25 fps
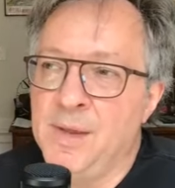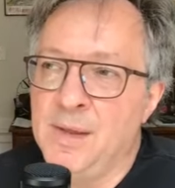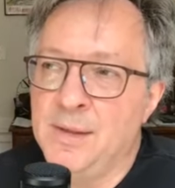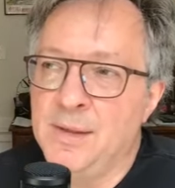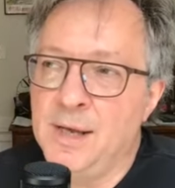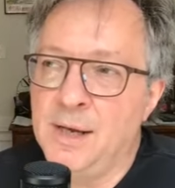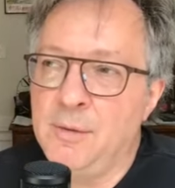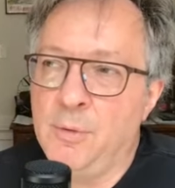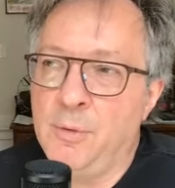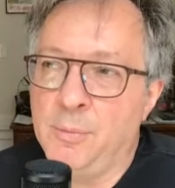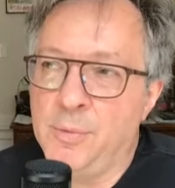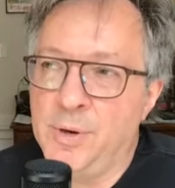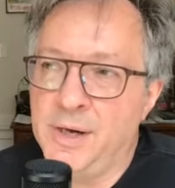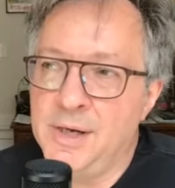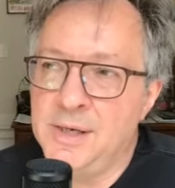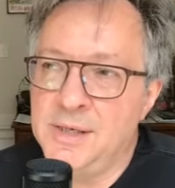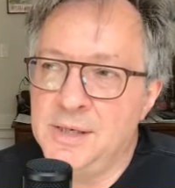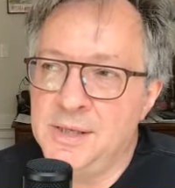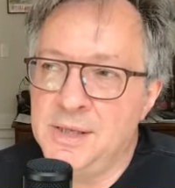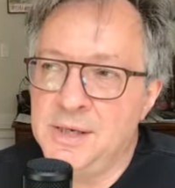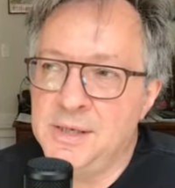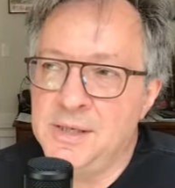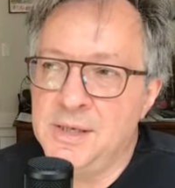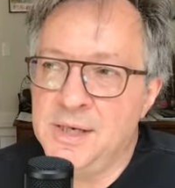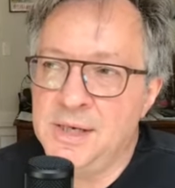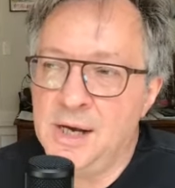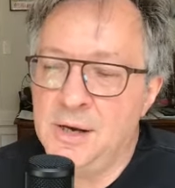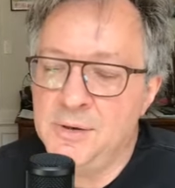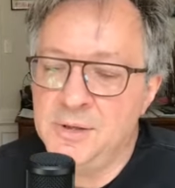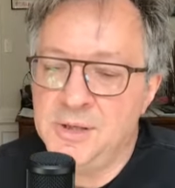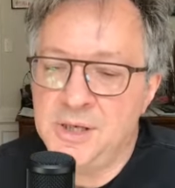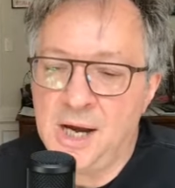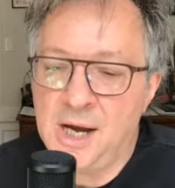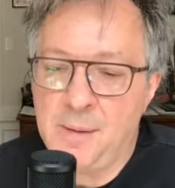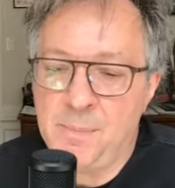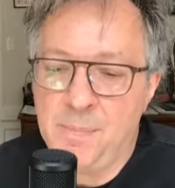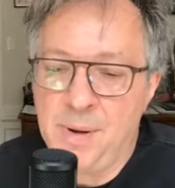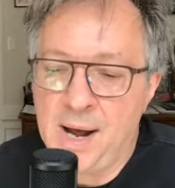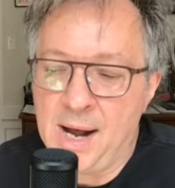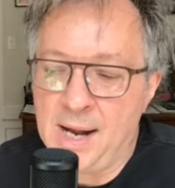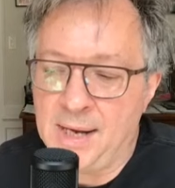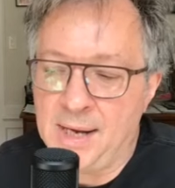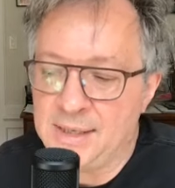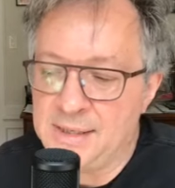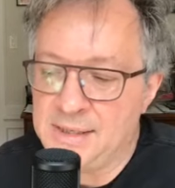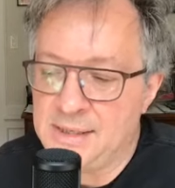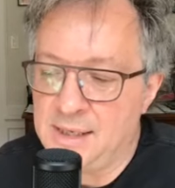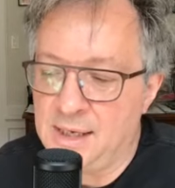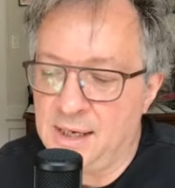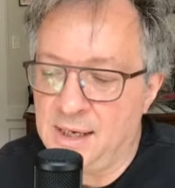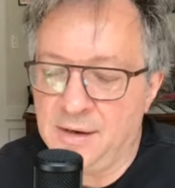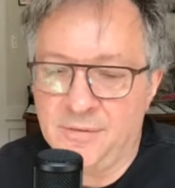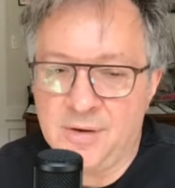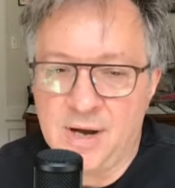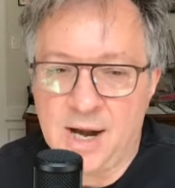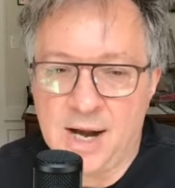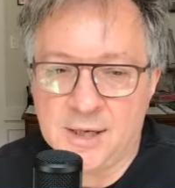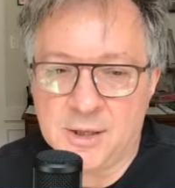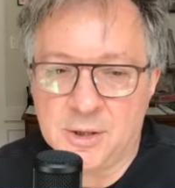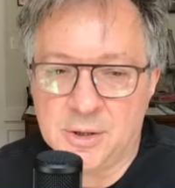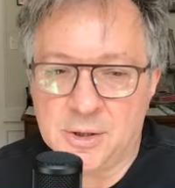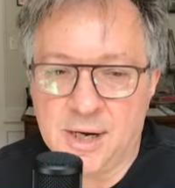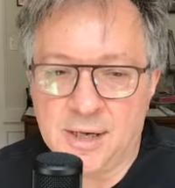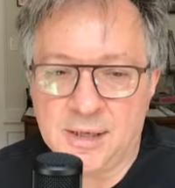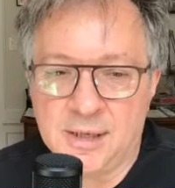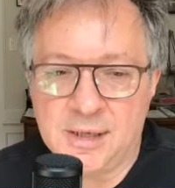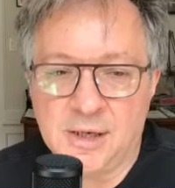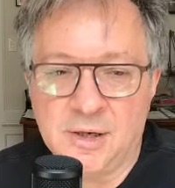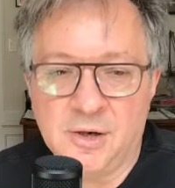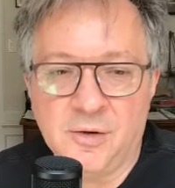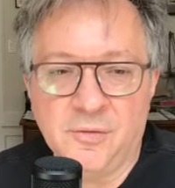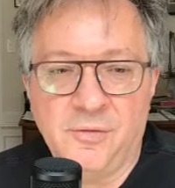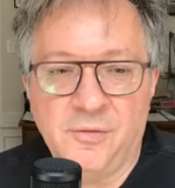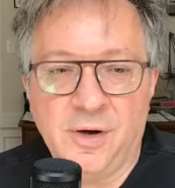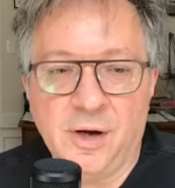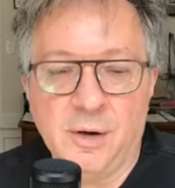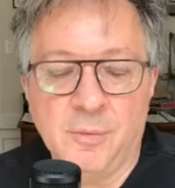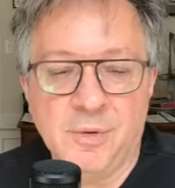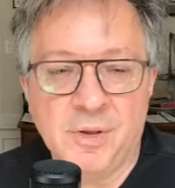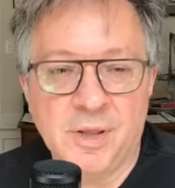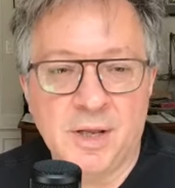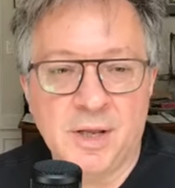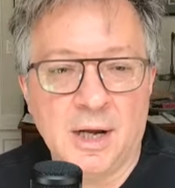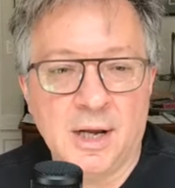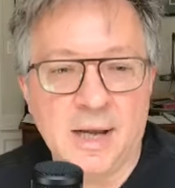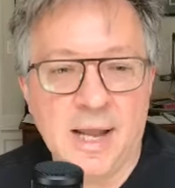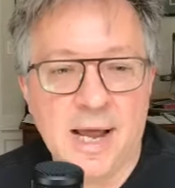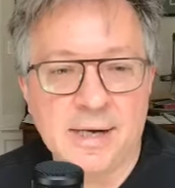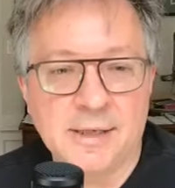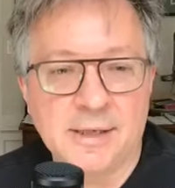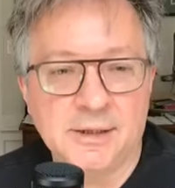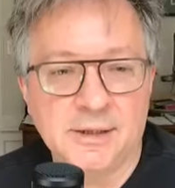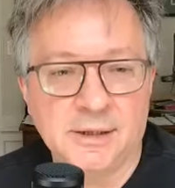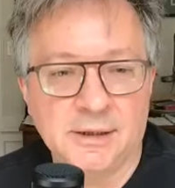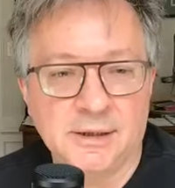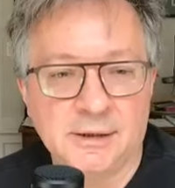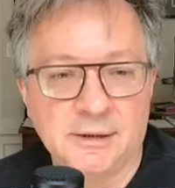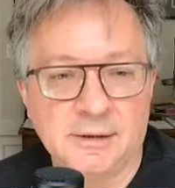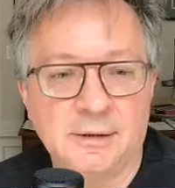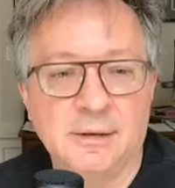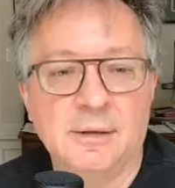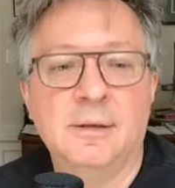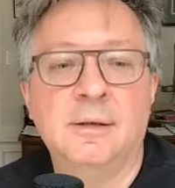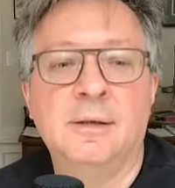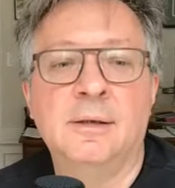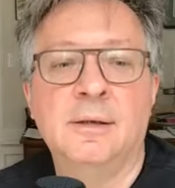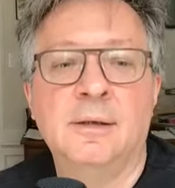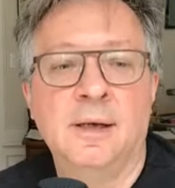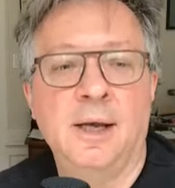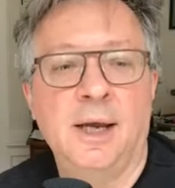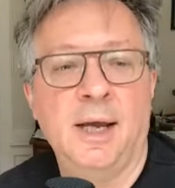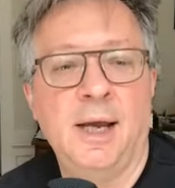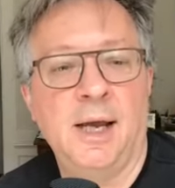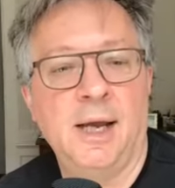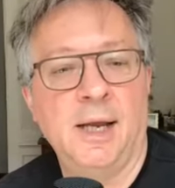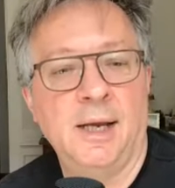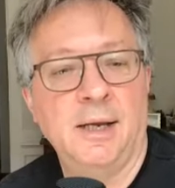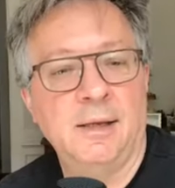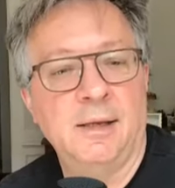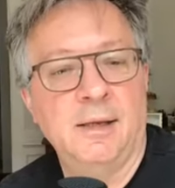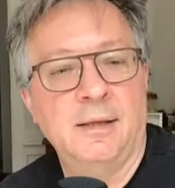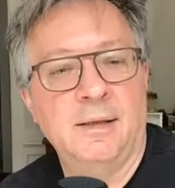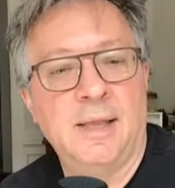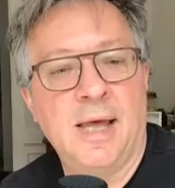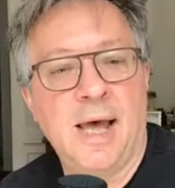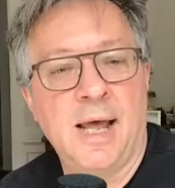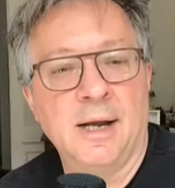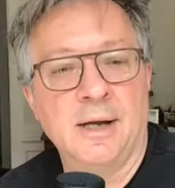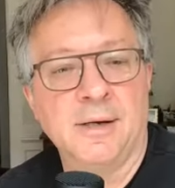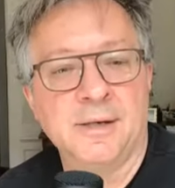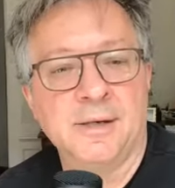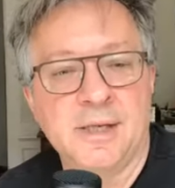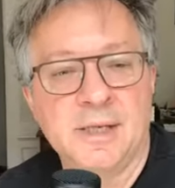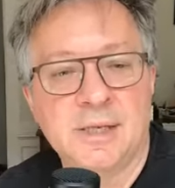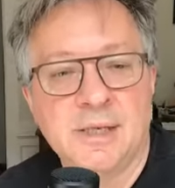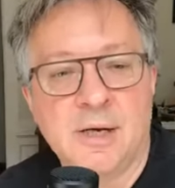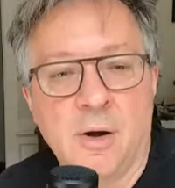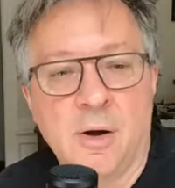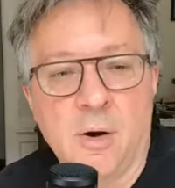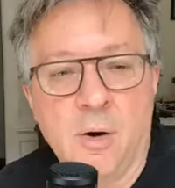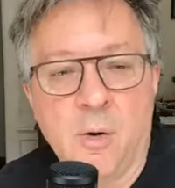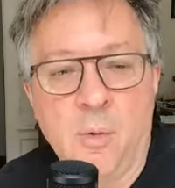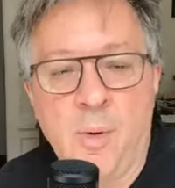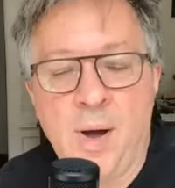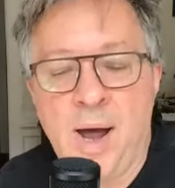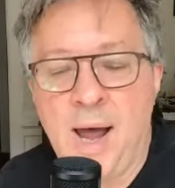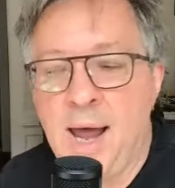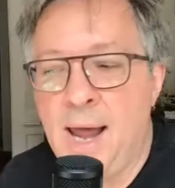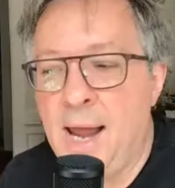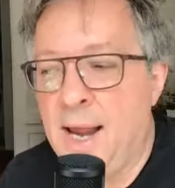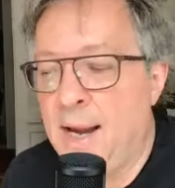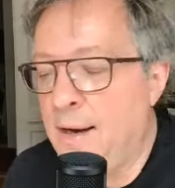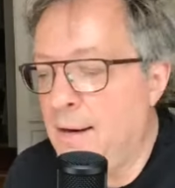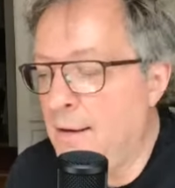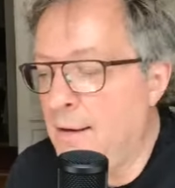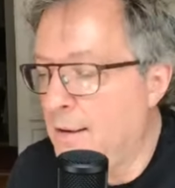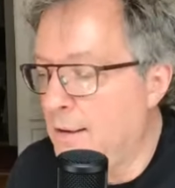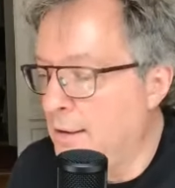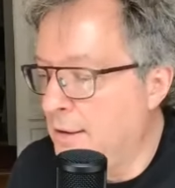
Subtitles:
Then we'll run into the DOJ policy of not trying to interfere with an election, and that'll just go away.